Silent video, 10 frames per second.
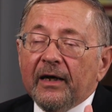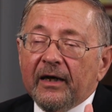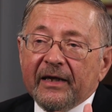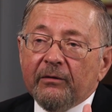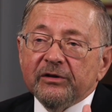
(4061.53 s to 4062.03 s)

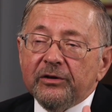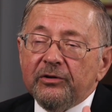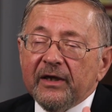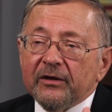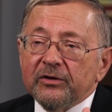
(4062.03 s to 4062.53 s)
That was in
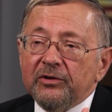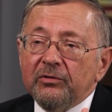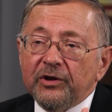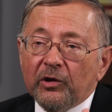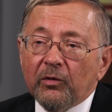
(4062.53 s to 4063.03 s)

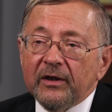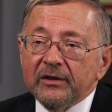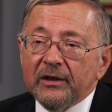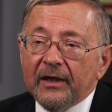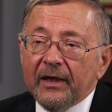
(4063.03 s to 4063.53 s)
2002. Do you know what it
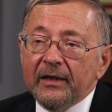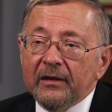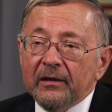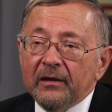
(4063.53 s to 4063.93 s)
is today?